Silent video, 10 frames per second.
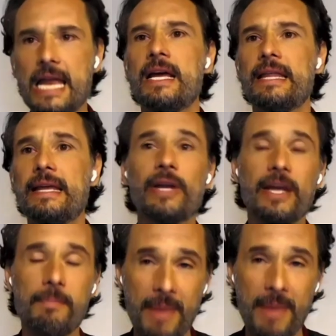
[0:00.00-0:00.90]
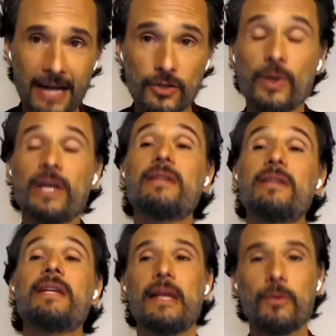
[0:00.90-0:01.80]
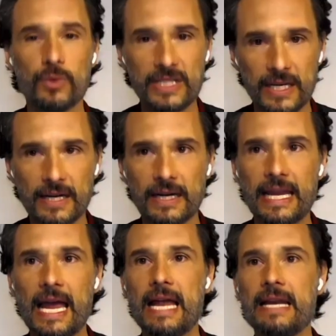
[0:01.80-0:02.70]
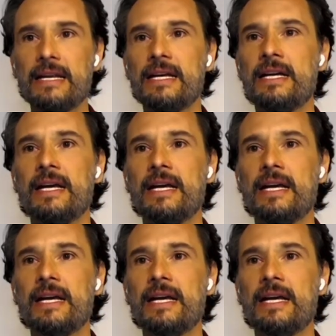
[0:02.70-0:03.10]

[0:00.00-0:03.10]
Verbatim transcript: and then we came back to it and then we did it again.